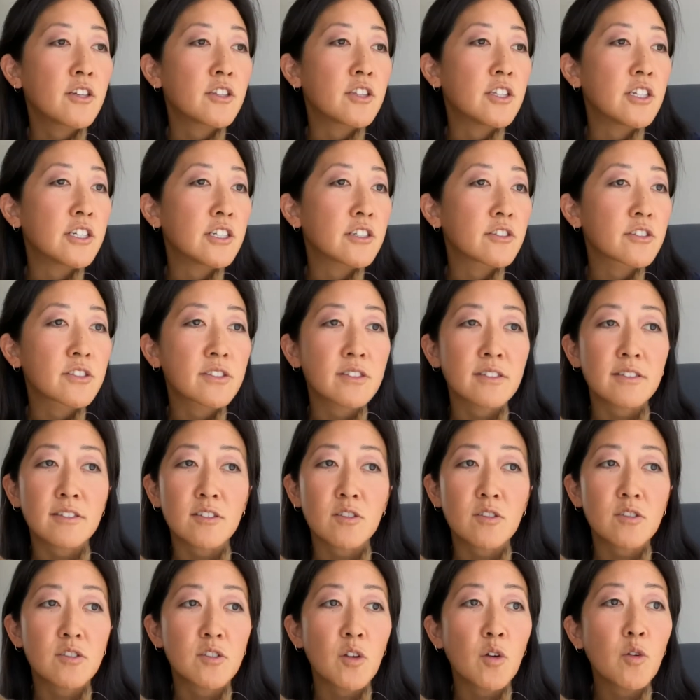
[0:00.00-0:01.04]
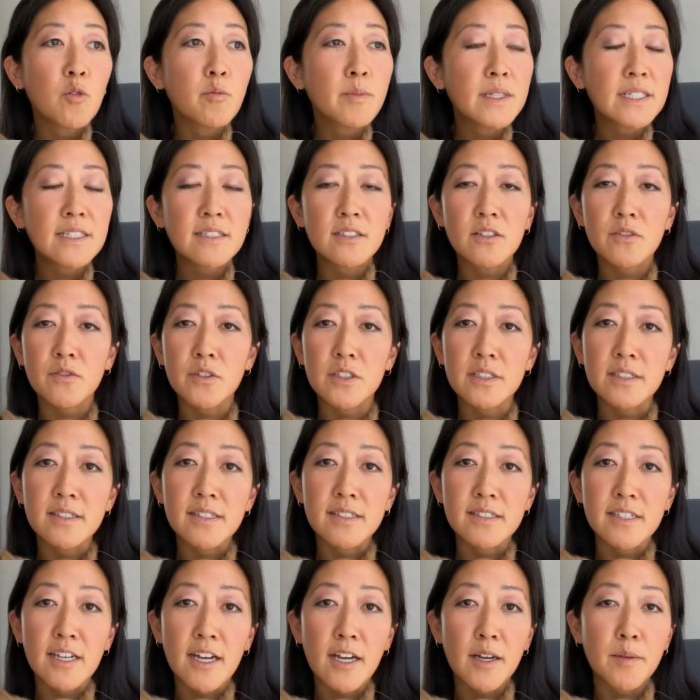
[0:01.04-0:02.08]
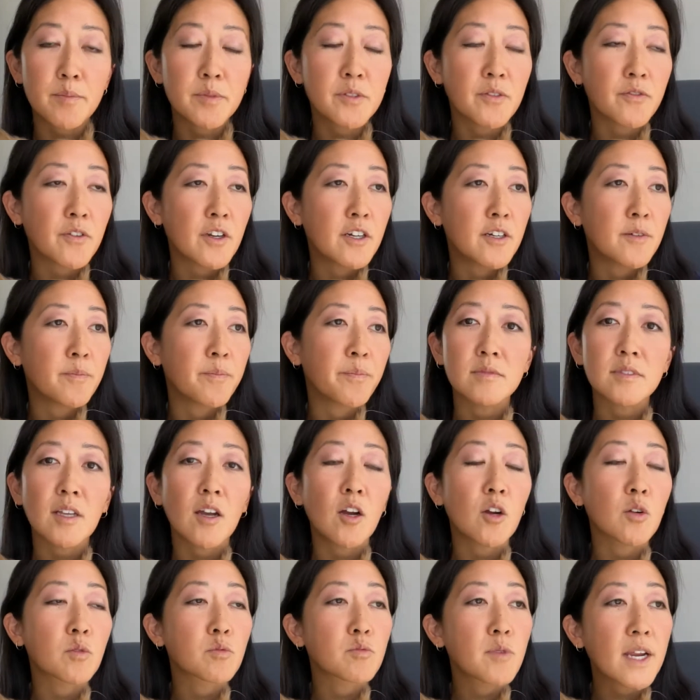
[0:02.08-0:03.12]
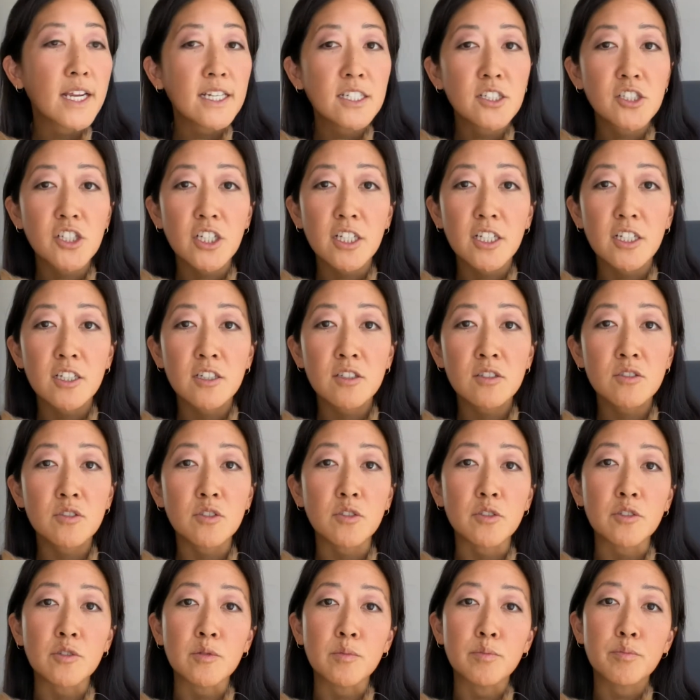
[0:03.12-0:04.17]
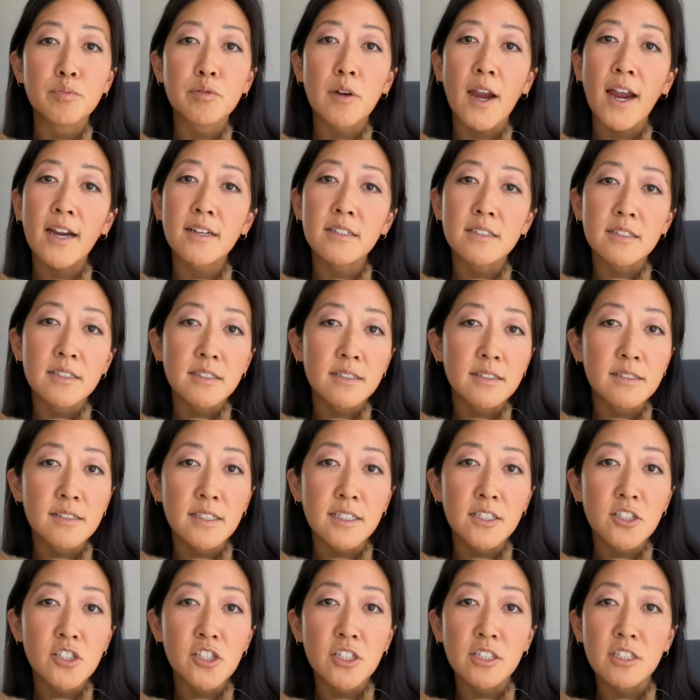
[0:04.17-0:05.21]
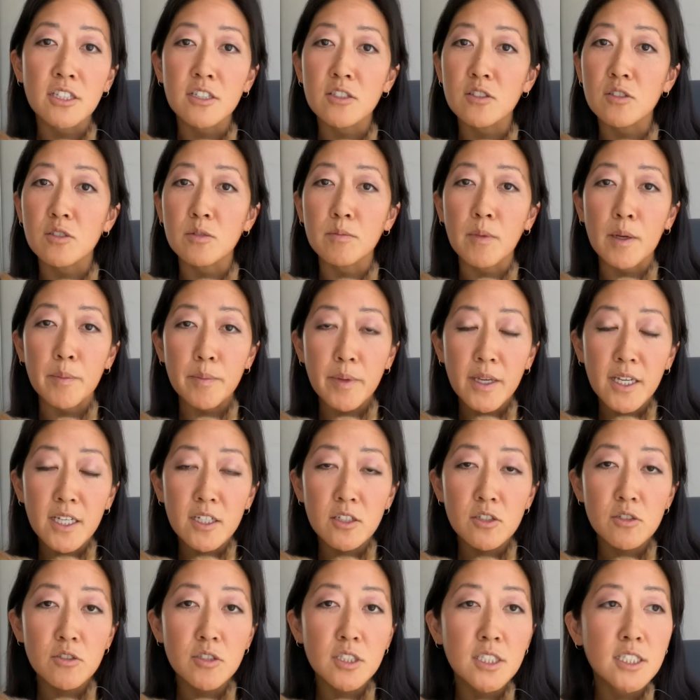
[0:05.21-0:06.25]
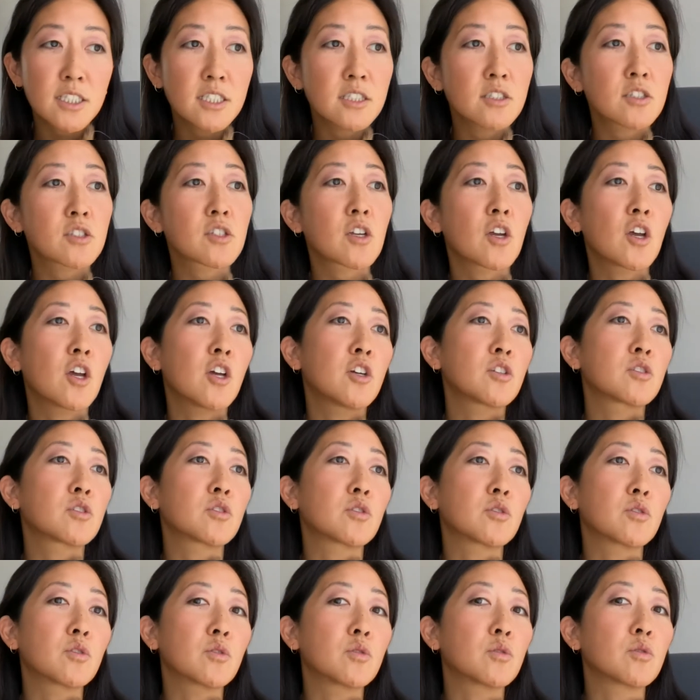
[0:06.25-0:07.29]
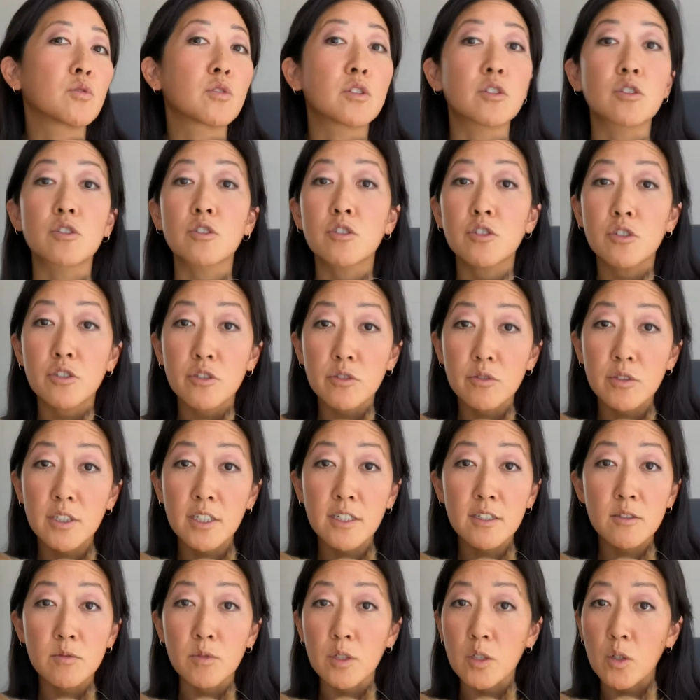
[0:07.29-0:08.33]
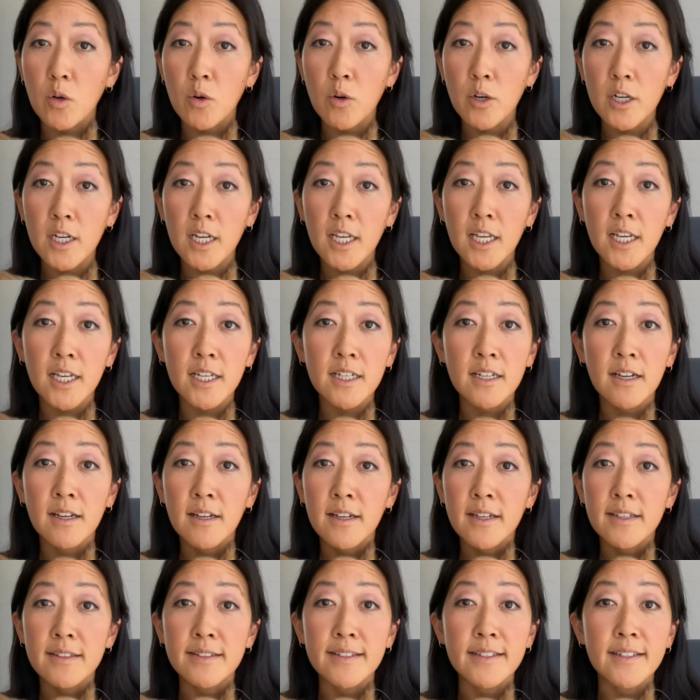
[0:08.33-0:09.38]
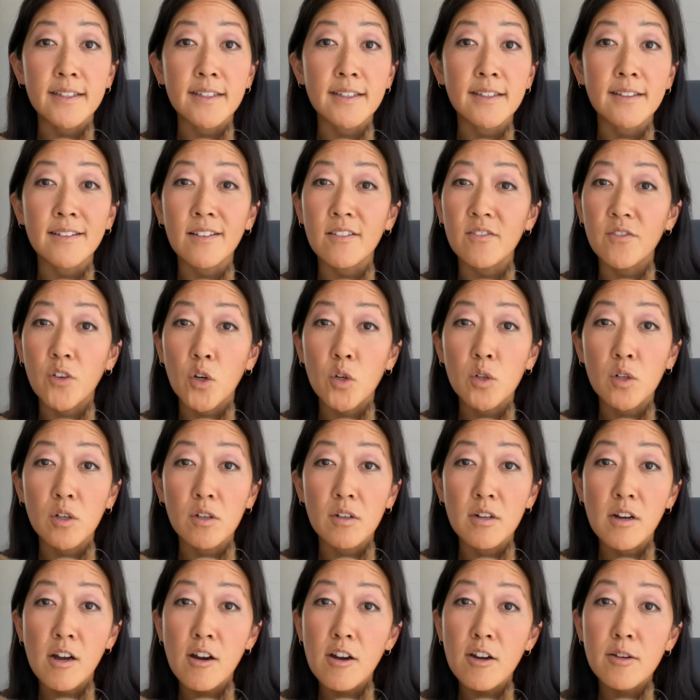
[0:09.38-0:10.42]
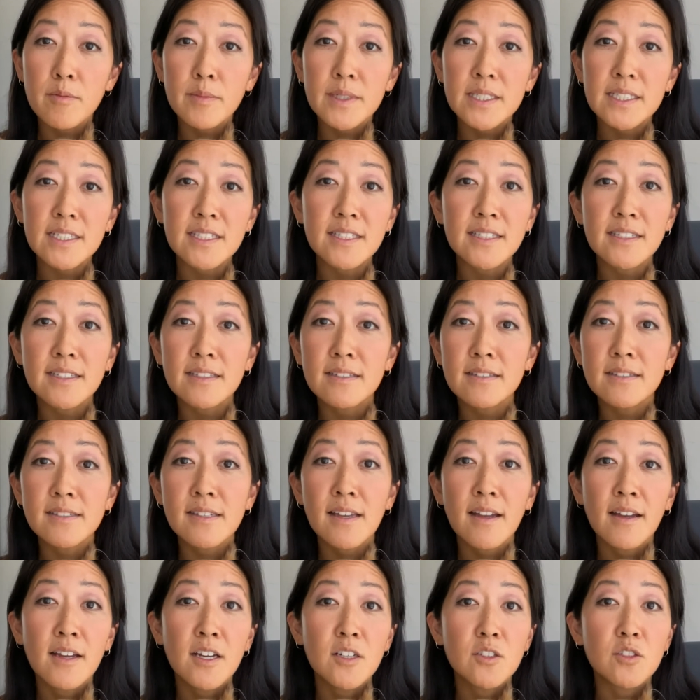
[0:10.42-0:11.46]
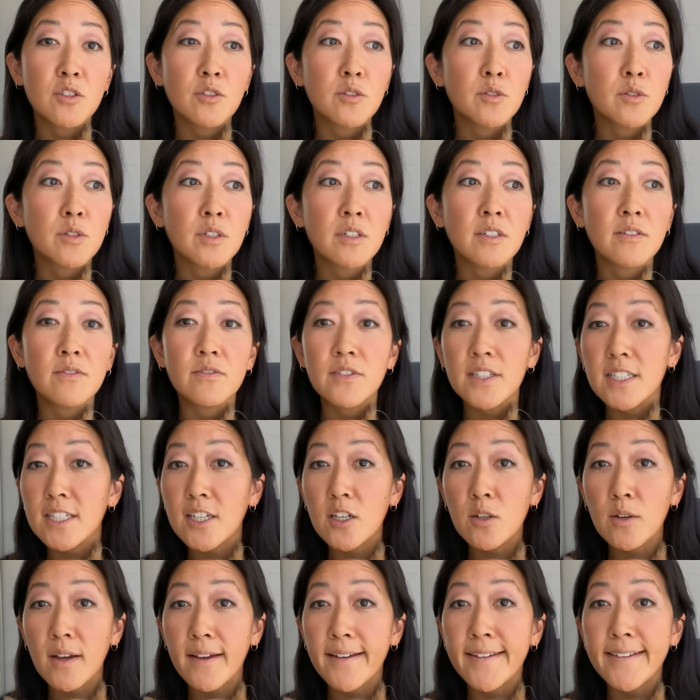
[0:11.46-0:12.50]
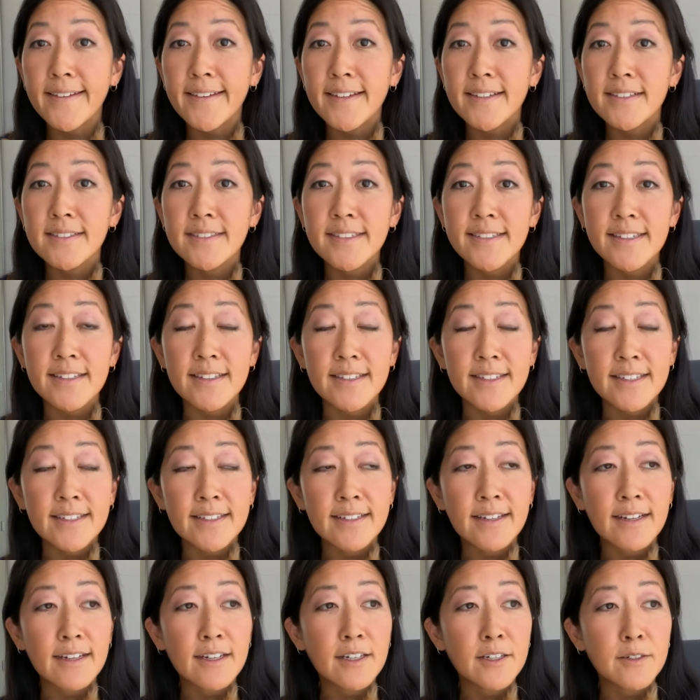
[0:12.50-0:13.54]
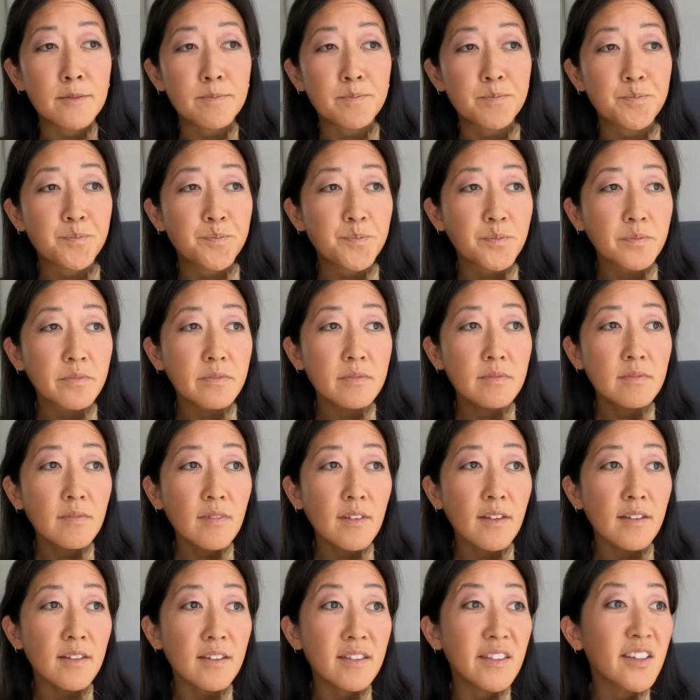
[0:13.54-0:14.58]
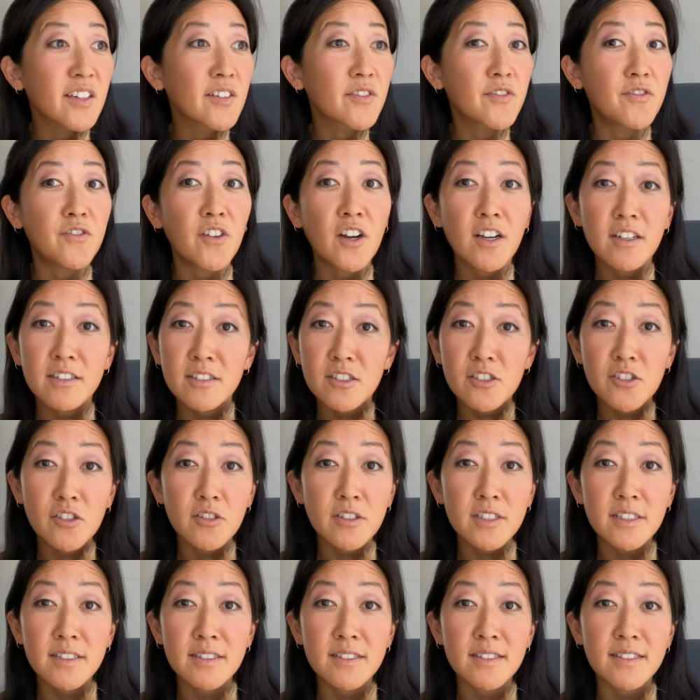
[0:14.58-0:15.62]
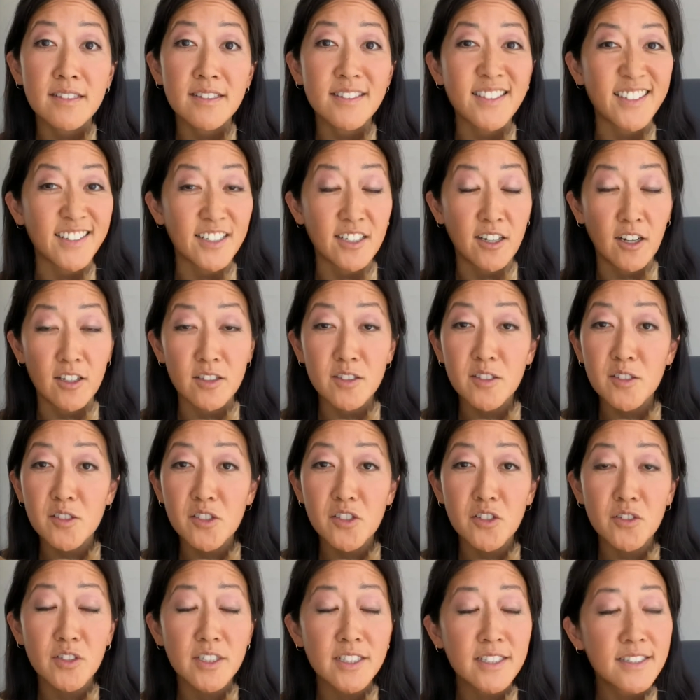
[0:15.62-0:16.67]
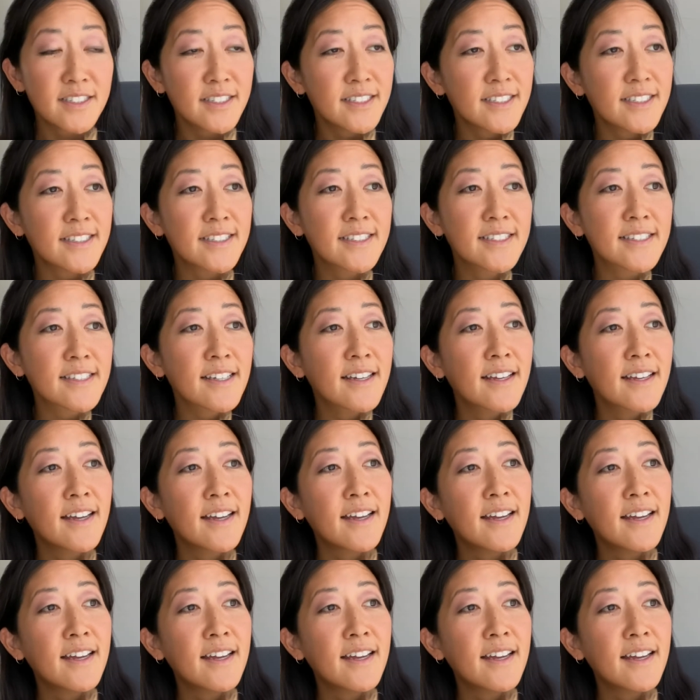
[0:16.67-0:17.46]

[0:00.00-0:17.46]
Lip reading: There's so many different steps, from arranging to practice teaching it to my patrons, to the shooting, recording, the vocal harmonies, to the video edits, the font choices, the color choices.